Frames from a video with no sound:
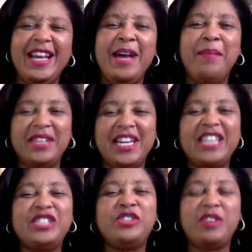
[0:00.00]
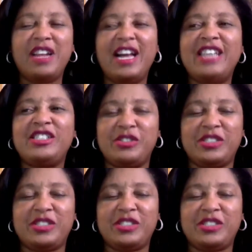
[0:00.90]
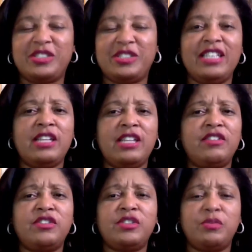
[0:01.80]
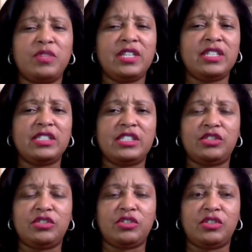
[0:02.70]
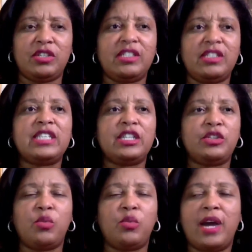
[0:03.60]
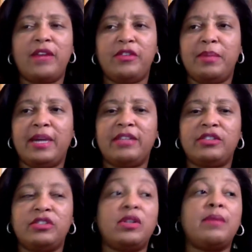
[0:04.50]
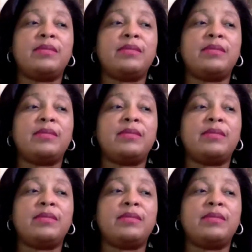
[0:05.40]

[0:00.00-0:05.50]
But yeah, utilize those things. And there's some really good teachers on there. They tell you why they're buying certain stuff.